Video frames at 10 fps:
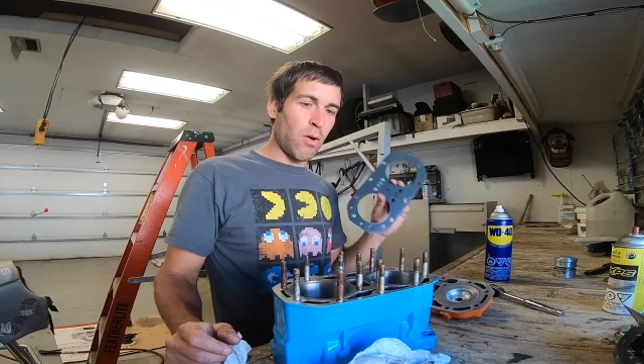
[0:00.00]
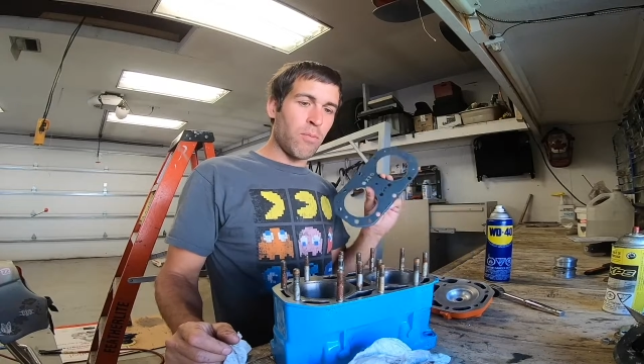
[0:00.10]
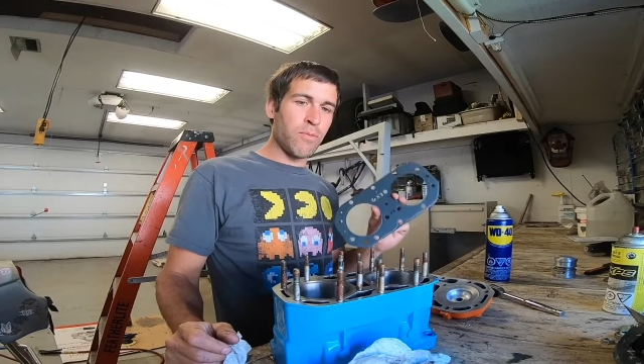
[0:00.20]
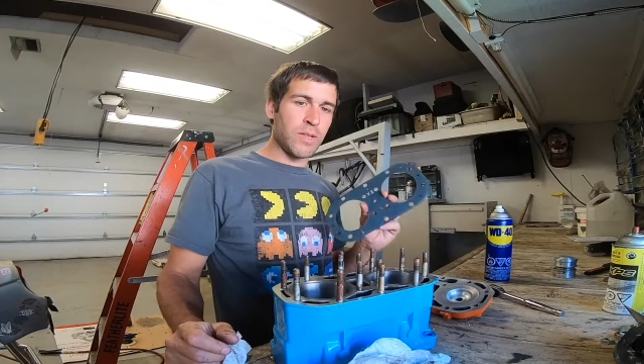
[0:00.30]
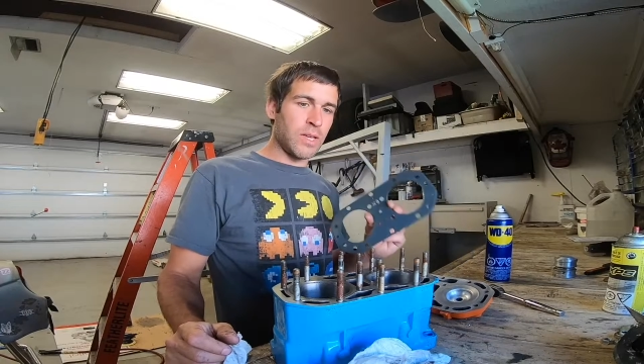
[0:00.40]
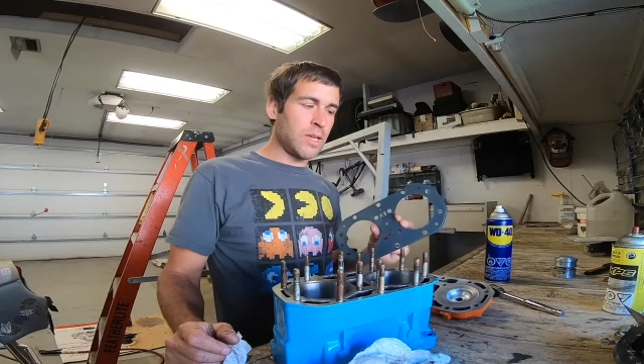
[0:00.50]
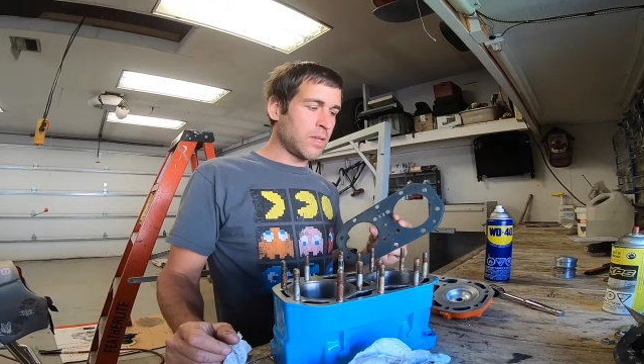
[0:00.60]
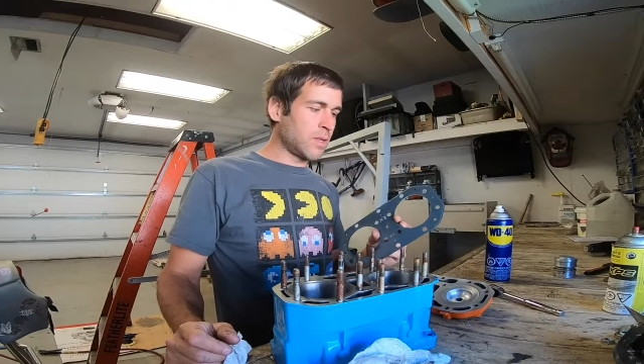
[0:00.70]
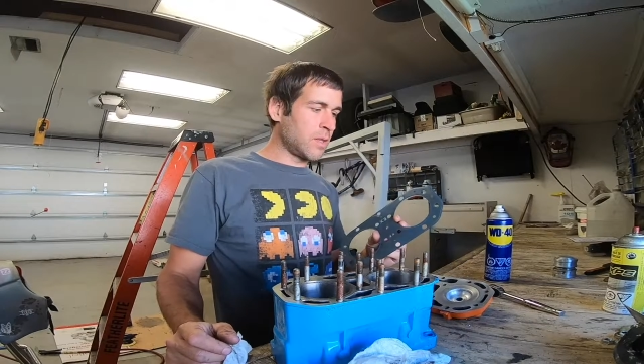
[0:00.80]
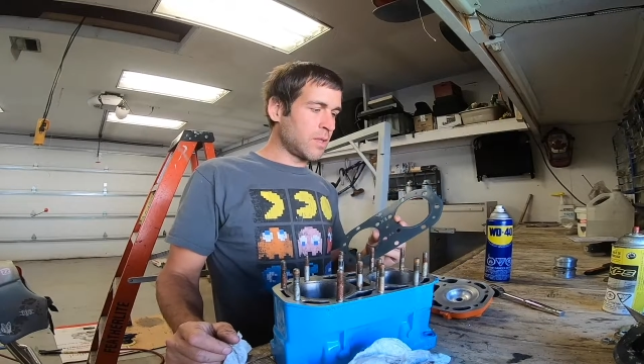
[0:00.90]

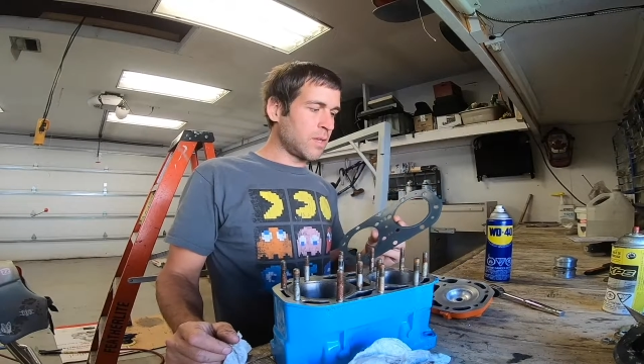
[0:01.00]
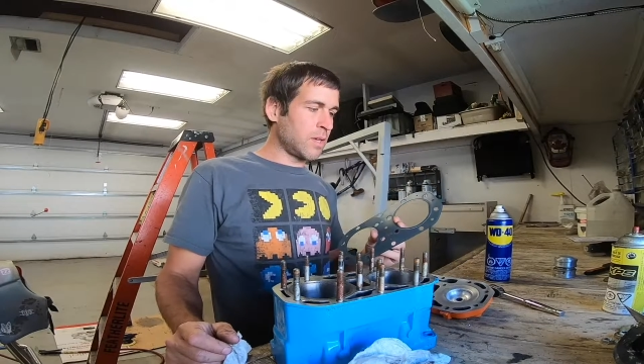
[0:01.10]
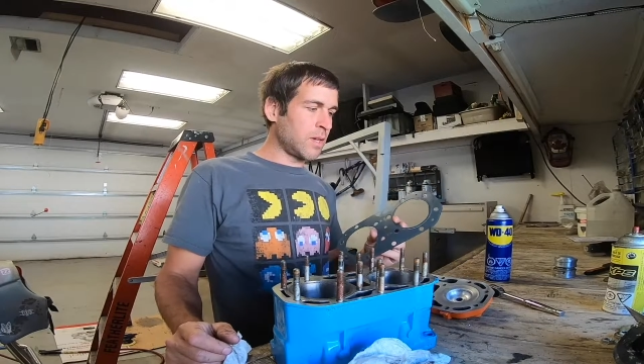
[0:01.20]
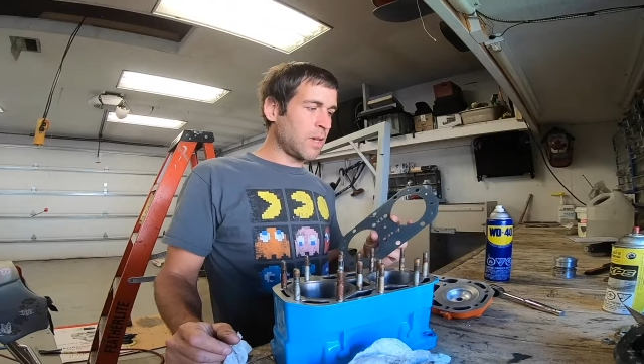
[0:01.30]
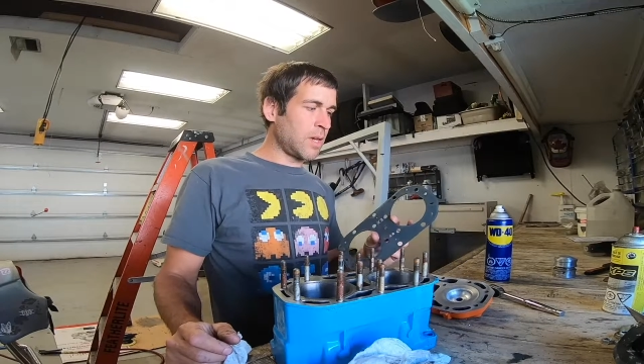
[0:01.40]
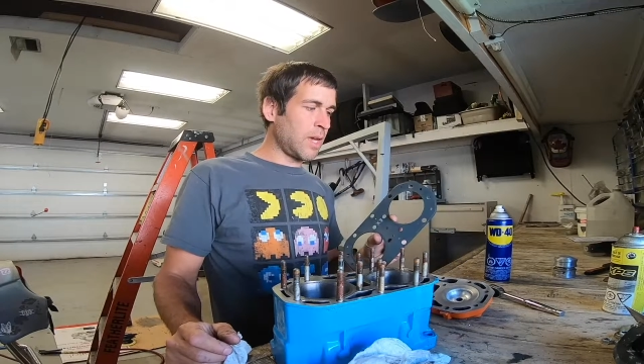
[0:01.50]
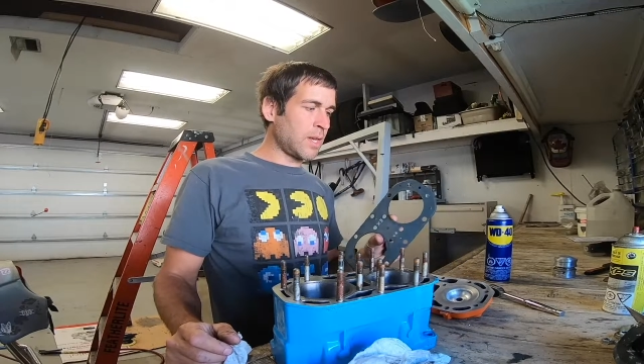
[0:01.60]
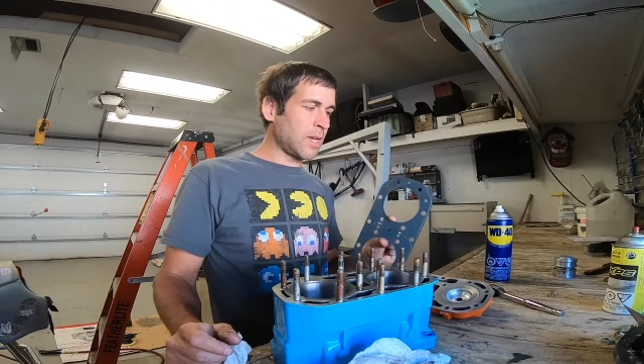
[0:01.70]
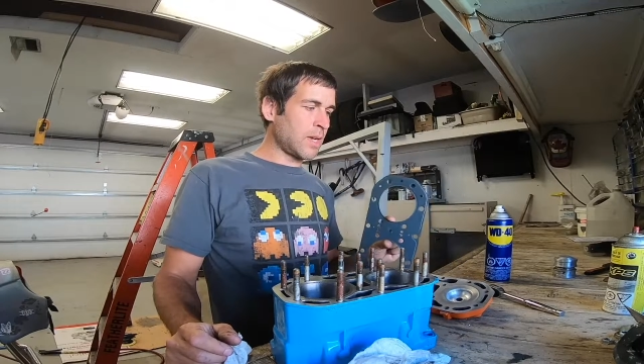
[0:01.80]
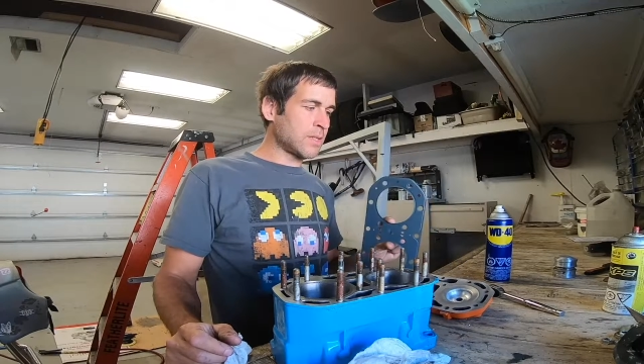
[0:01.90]
hopefully the
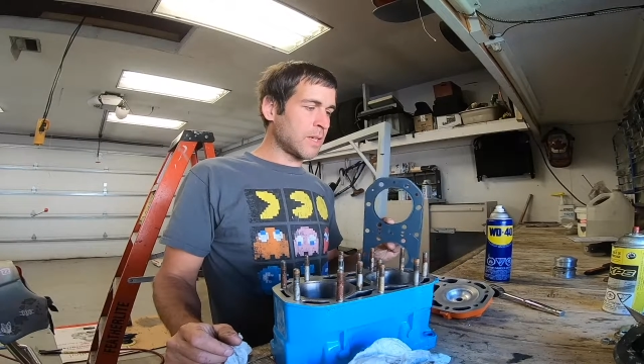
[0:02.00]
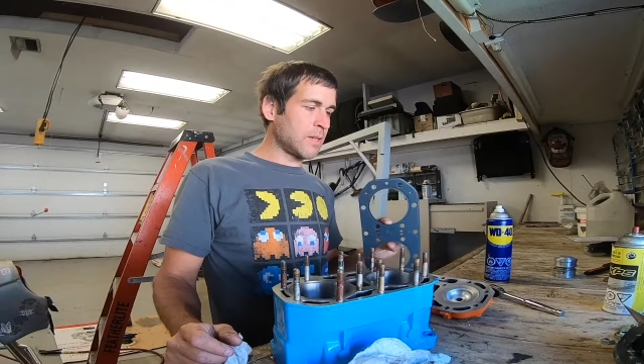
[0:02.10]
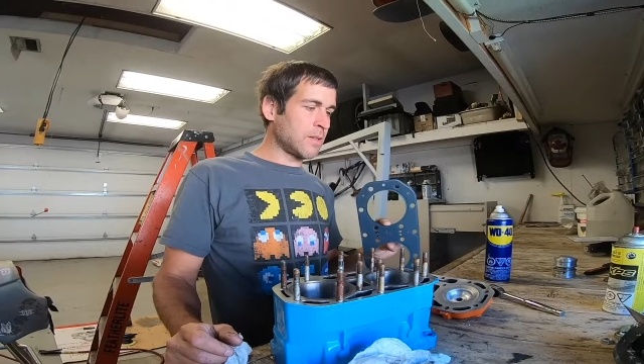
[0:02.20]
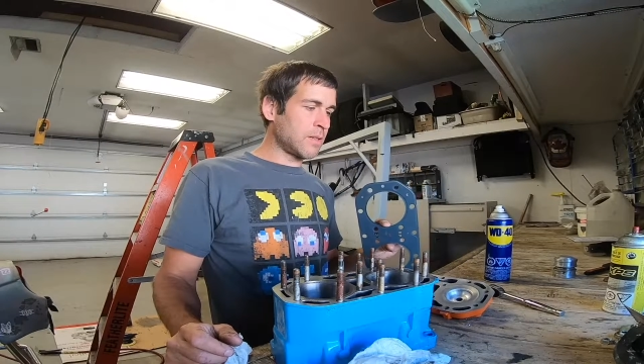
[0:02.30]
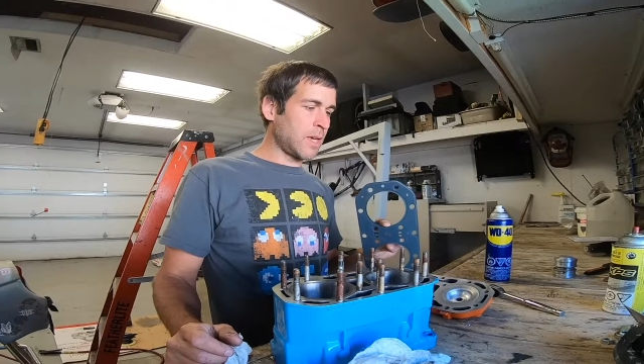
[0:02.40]
head gasket